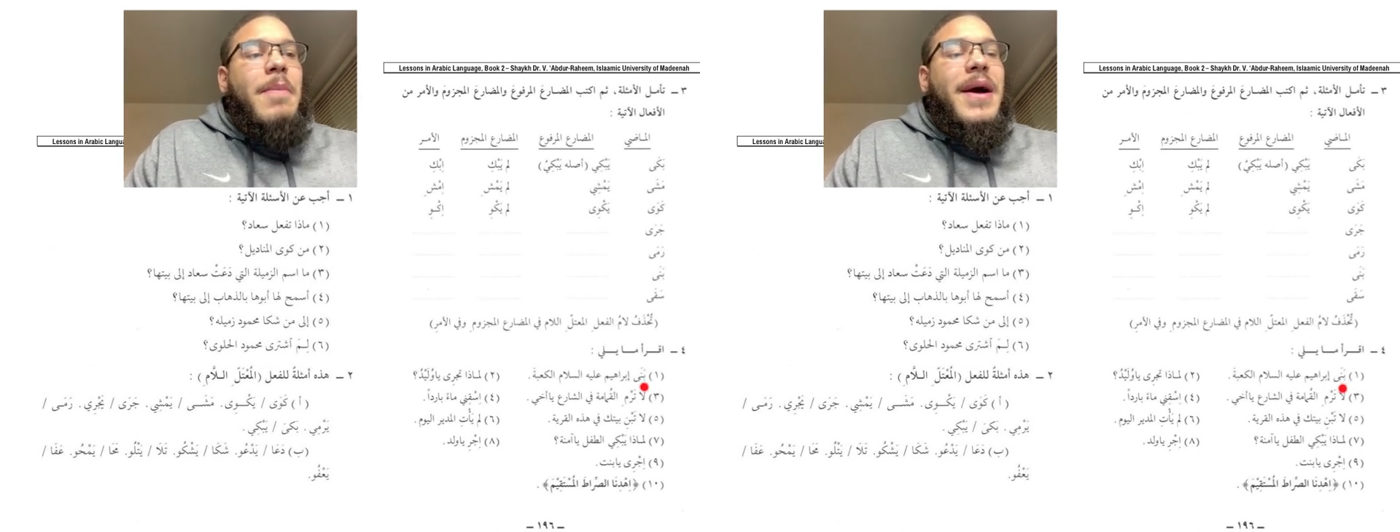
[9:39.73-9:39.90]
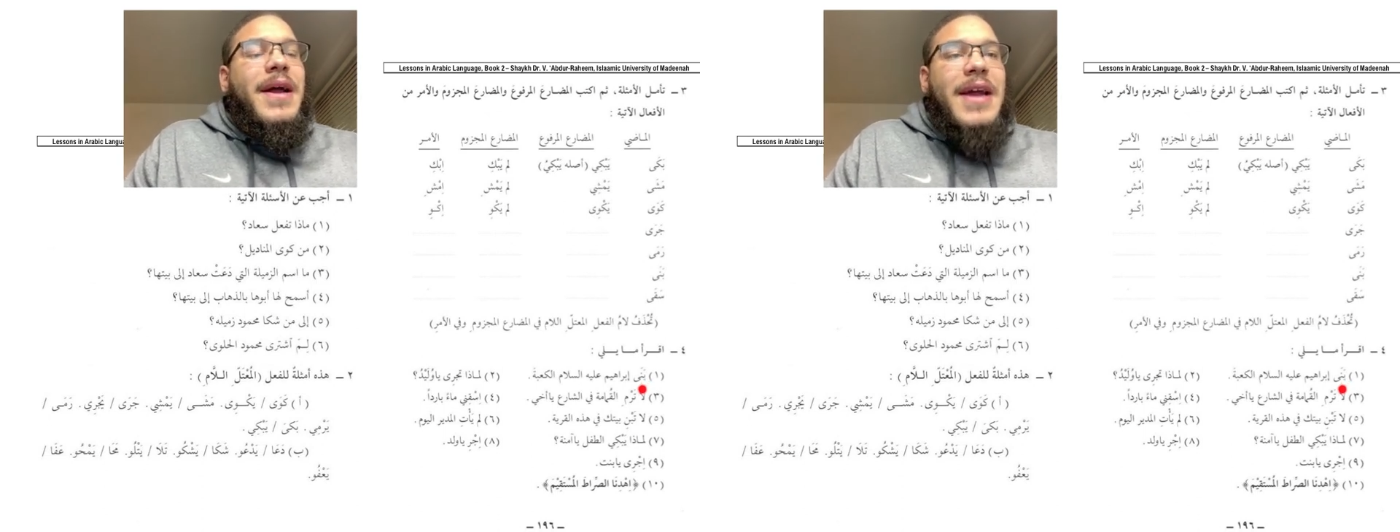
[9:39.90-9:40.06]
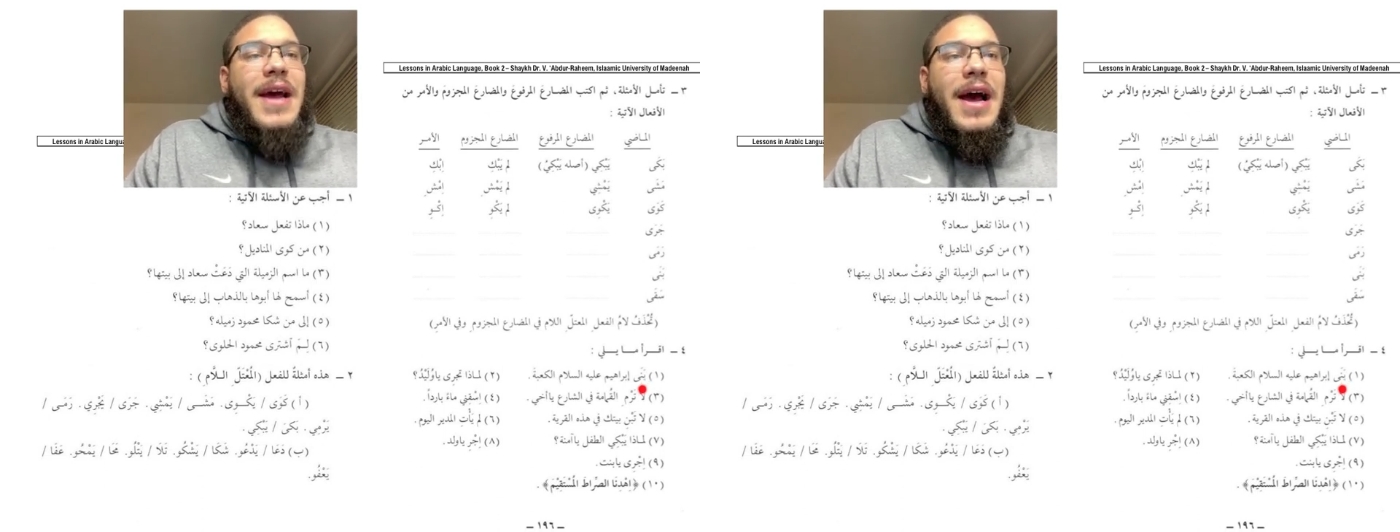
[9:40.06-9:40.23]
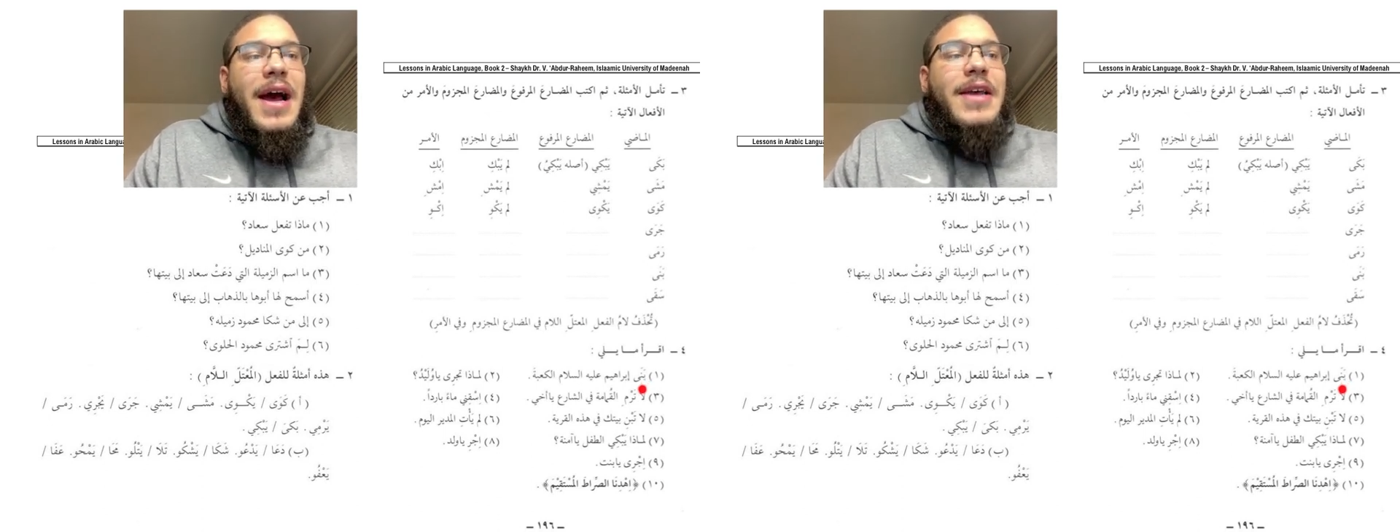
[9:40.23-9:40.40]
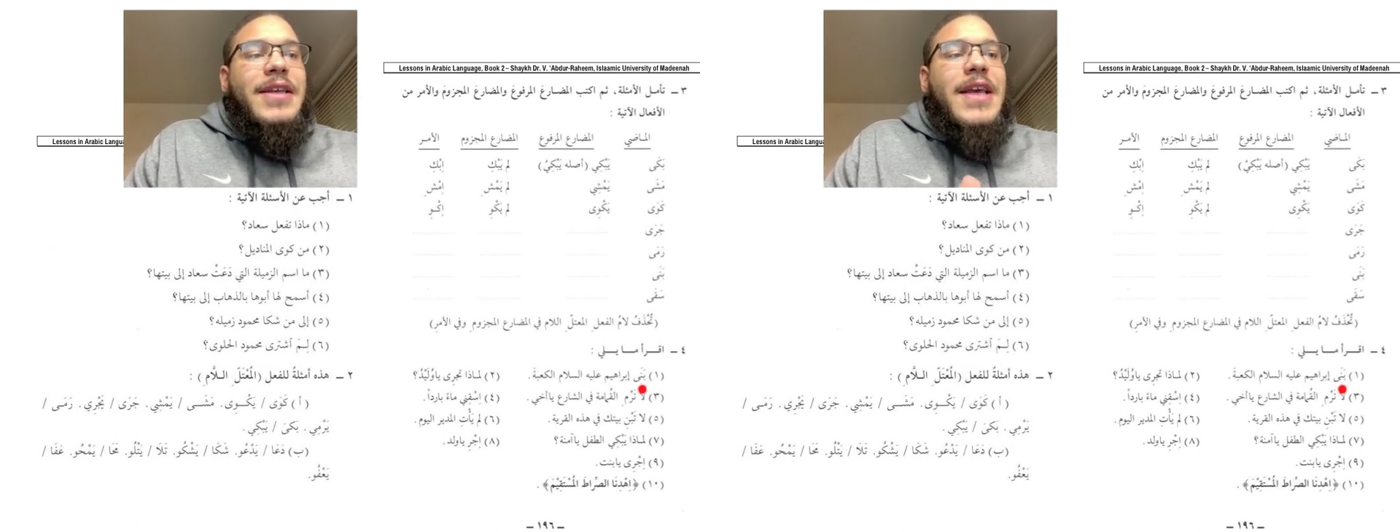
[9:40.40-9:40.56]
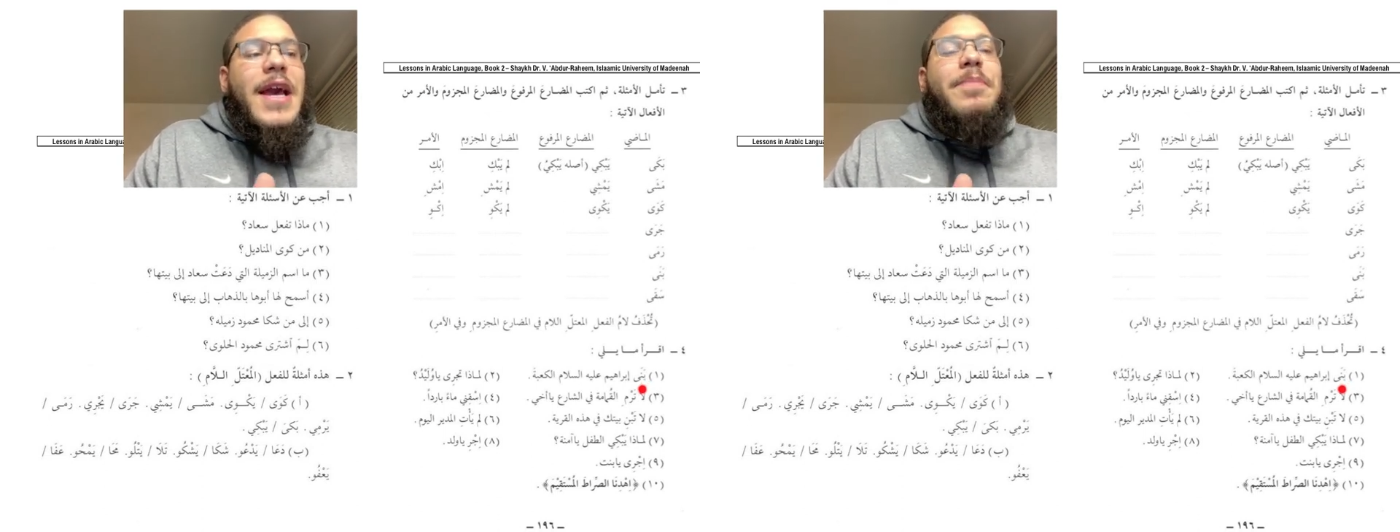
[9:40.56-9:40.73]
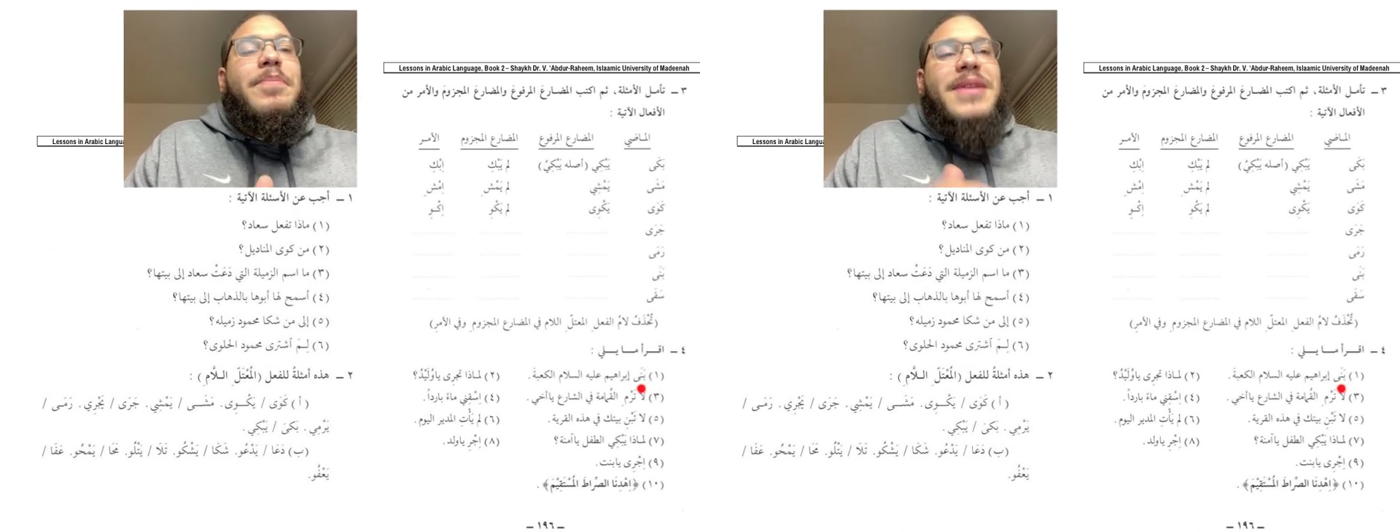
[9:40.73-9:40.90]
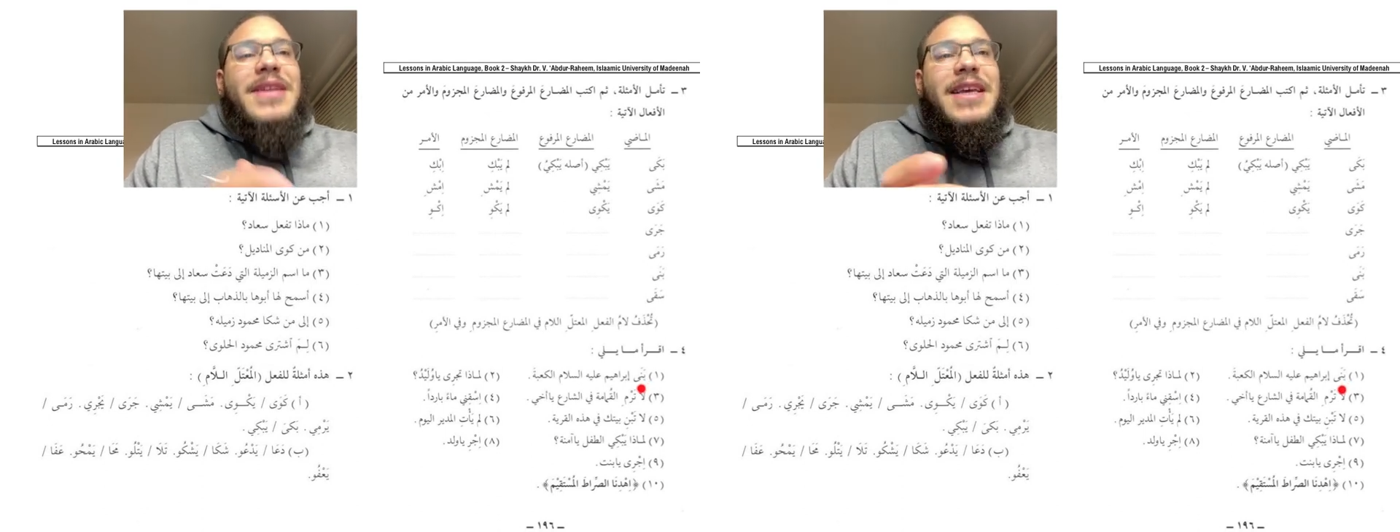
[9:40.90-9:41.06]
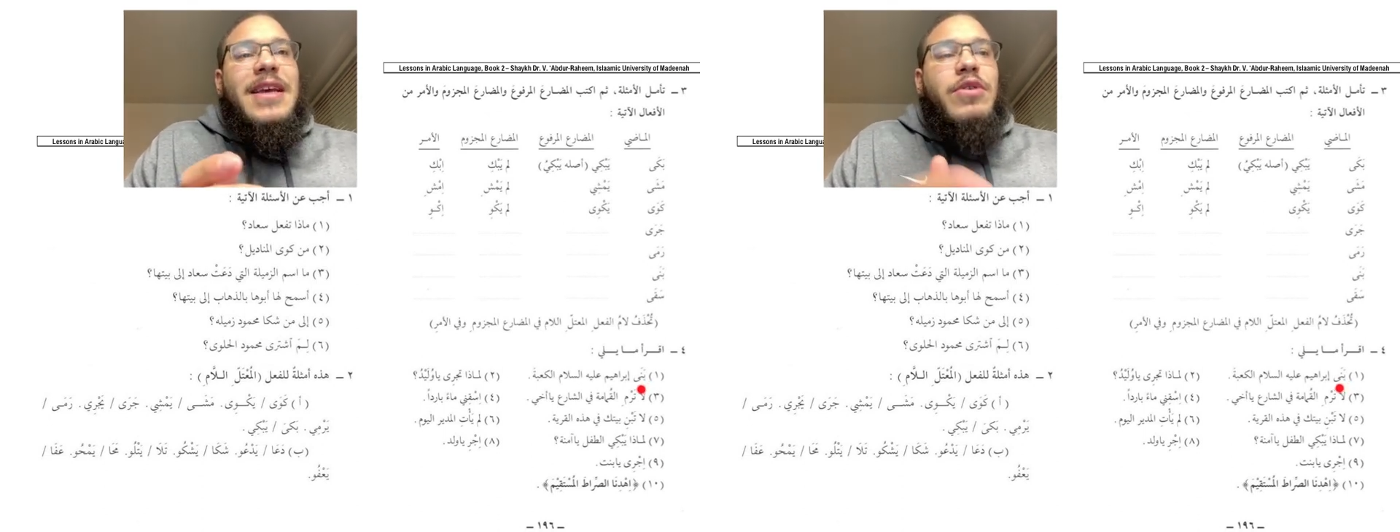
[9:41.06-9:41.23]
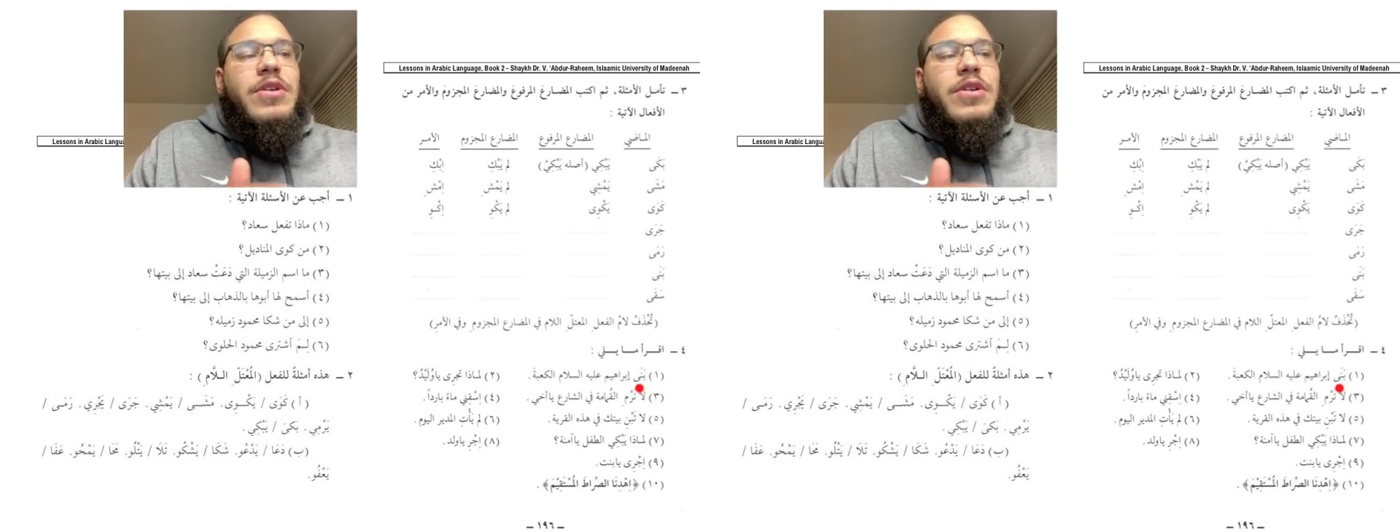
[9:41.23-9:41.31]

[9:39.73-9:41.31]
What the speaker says: Bana yabni,